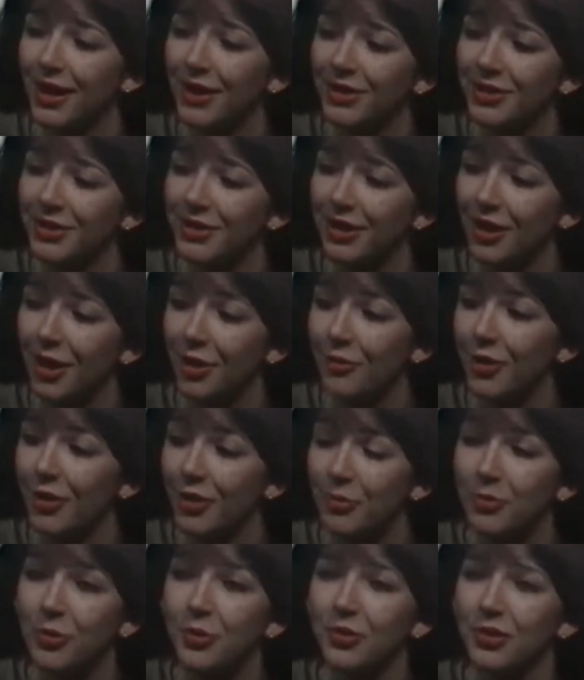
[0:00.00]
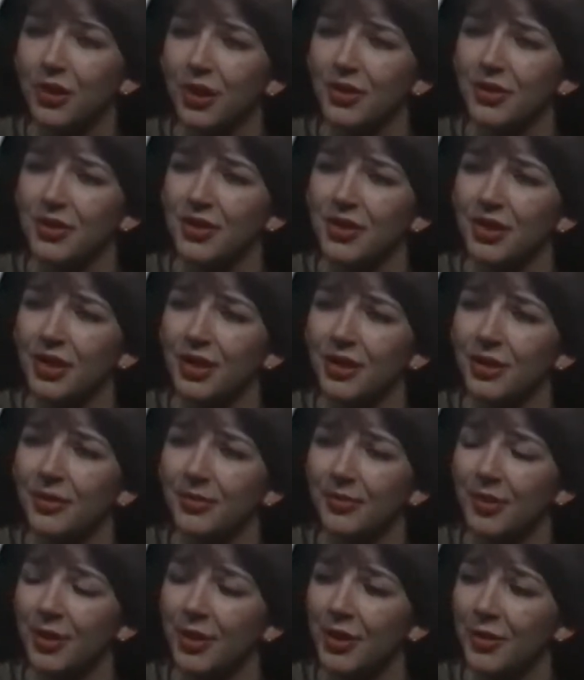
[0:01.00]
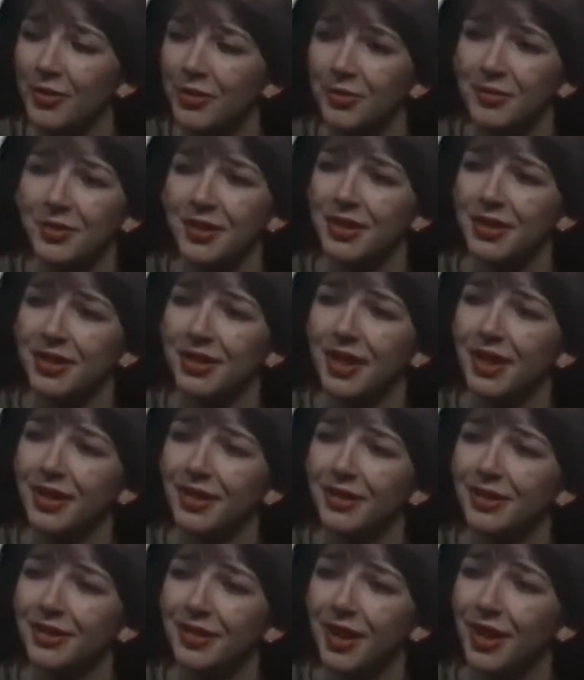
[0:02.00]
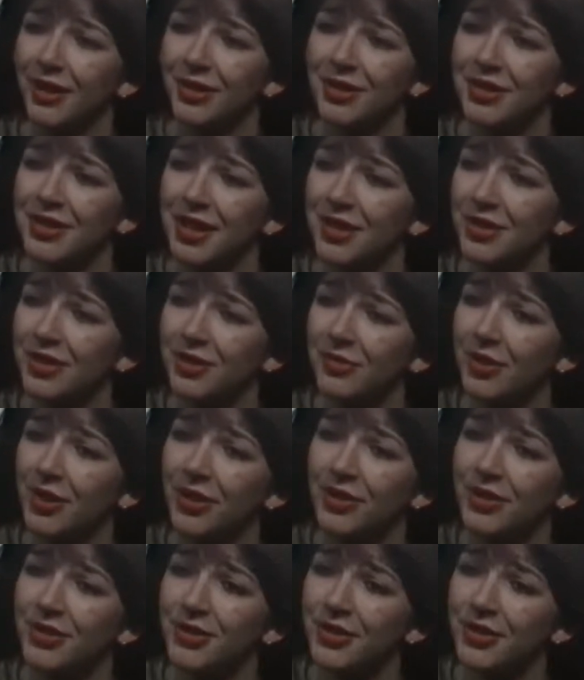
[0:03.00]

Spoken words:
And I read the book last year, and after reading that, I just had to write.